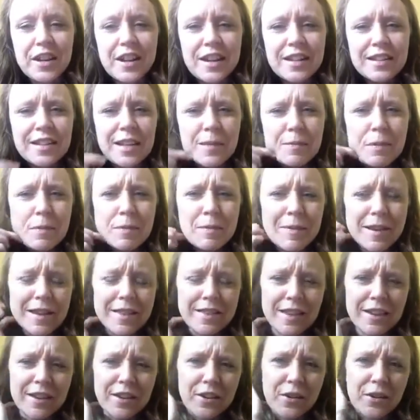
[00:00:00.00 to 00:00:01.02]
And some people might
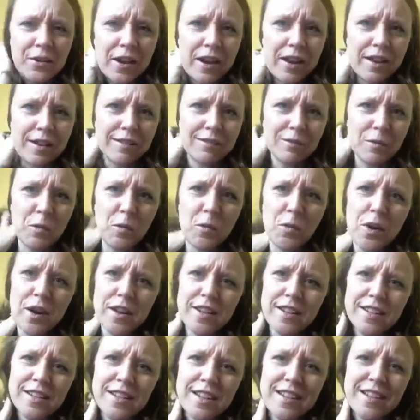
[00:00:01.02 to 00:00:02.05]
think, okay,
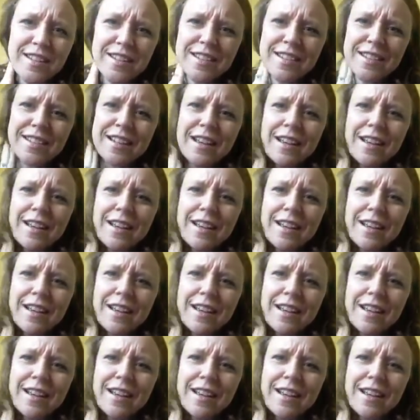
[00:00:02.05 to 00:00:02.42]
what does